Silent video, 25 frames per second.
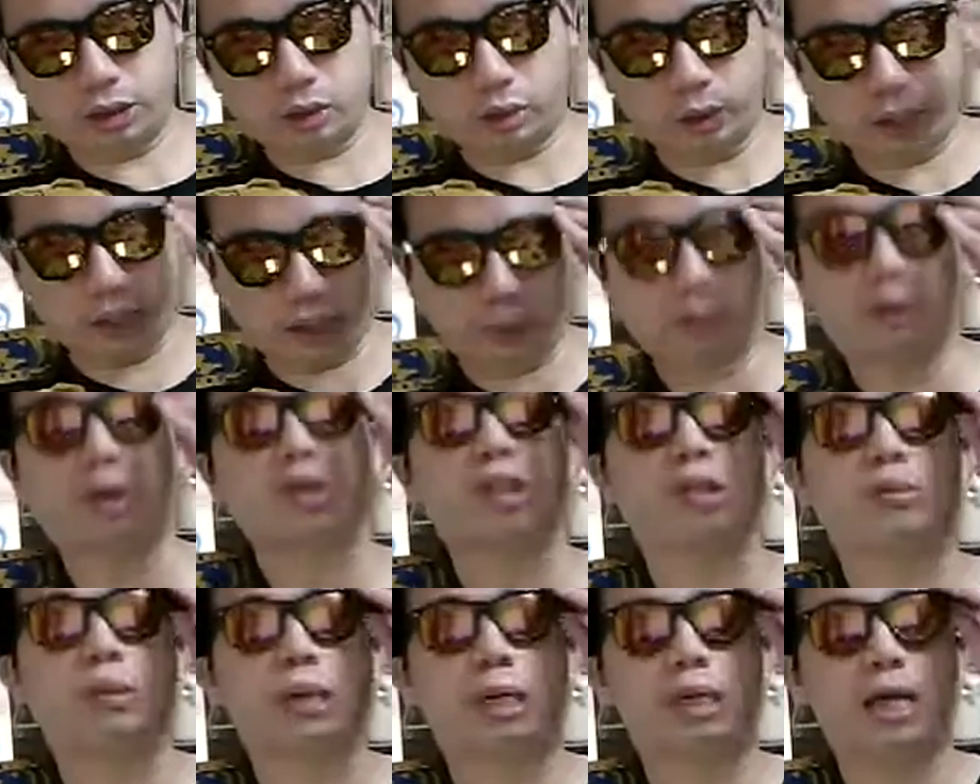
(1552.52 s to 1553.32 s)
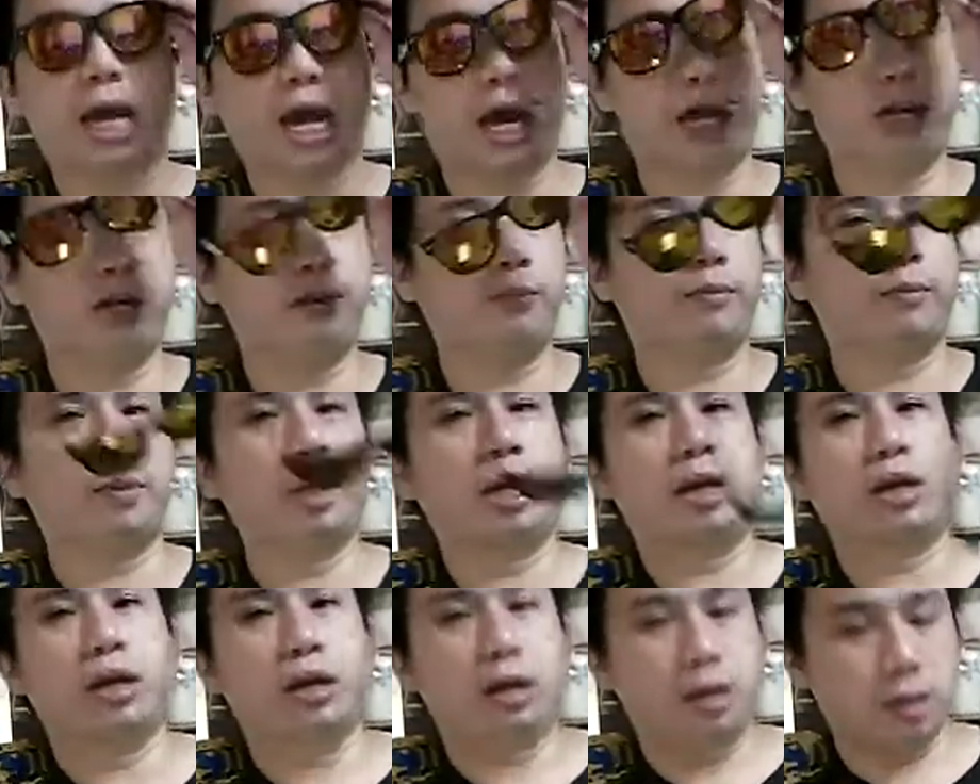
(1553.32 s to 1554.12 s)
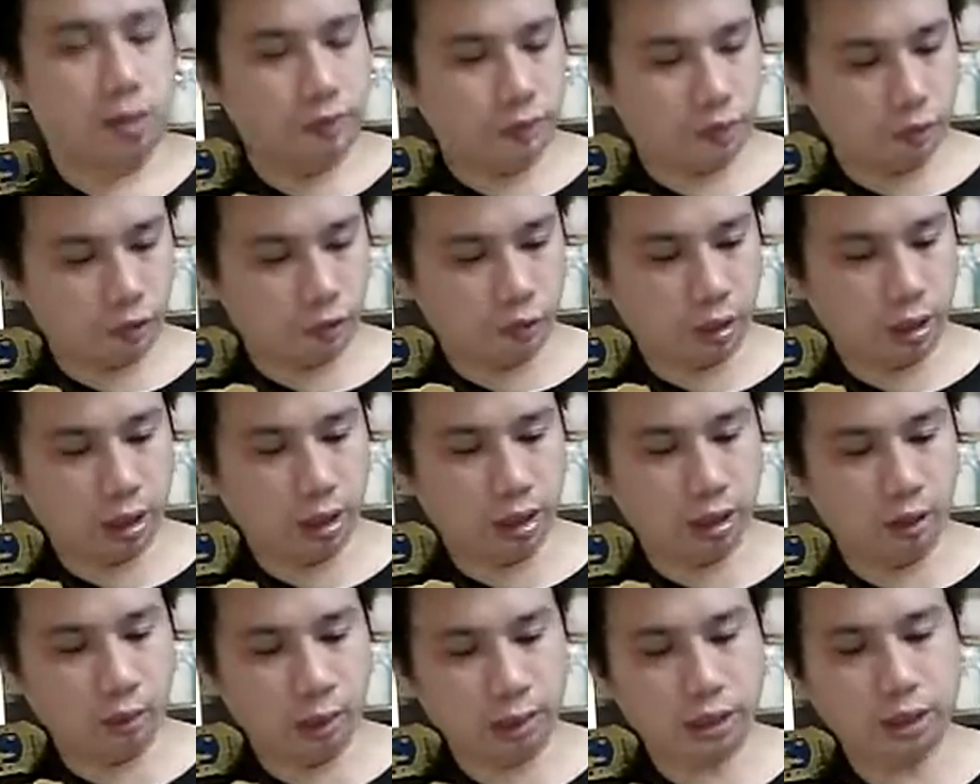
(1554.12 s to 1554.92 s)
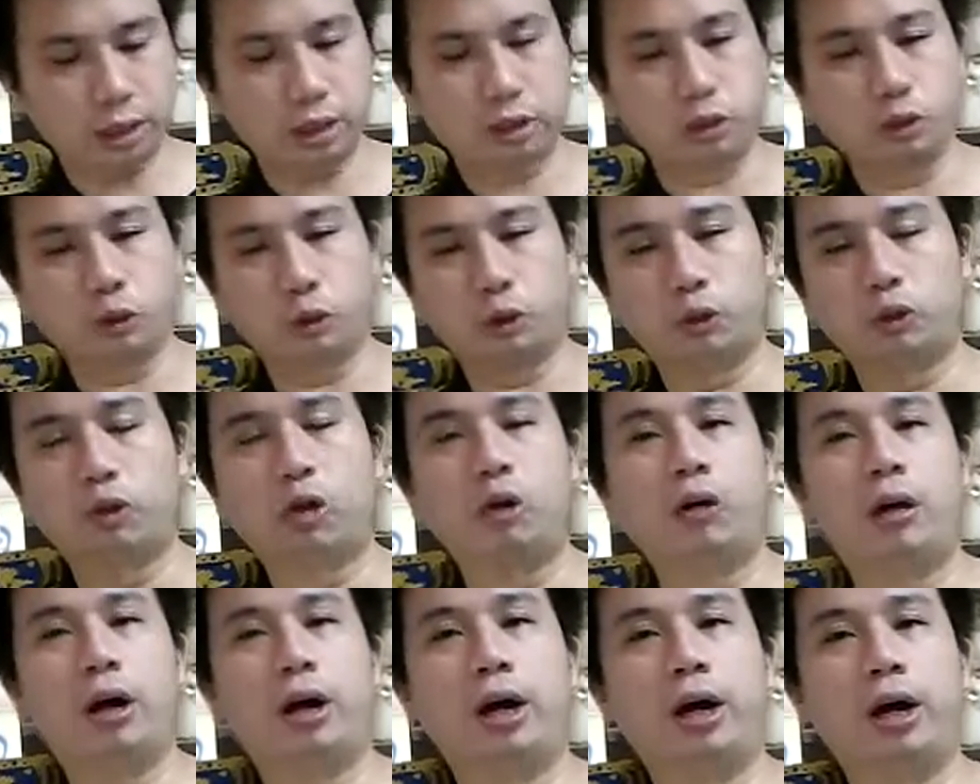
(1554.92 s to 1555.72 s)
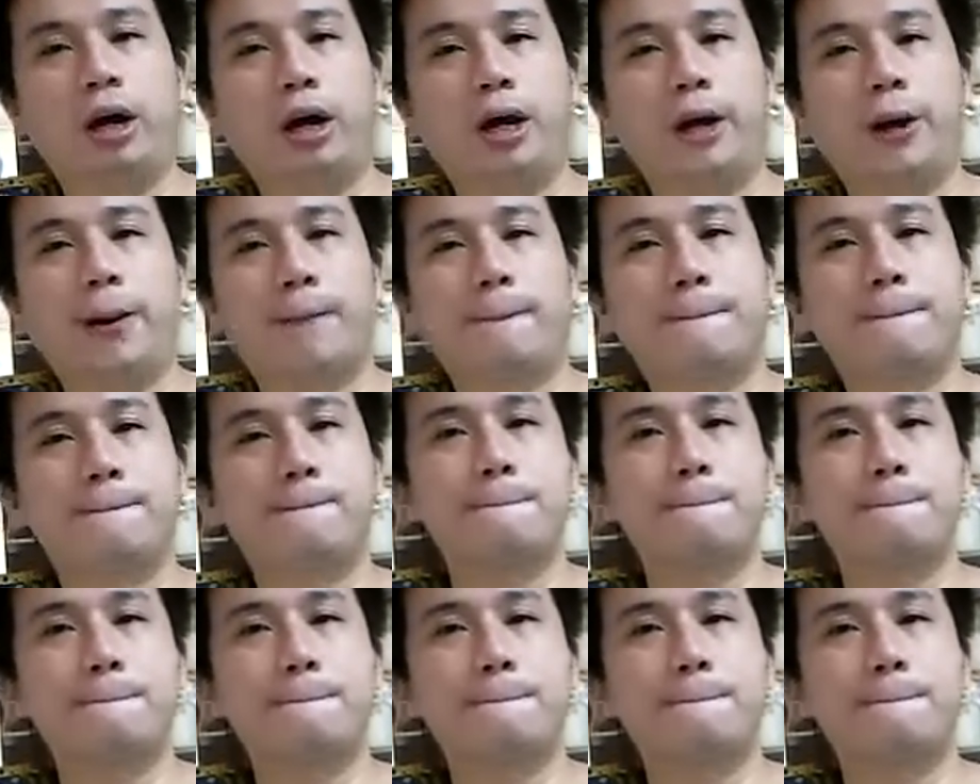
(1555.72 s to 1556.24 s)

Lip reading: it's possible, okay? If you wanted to know,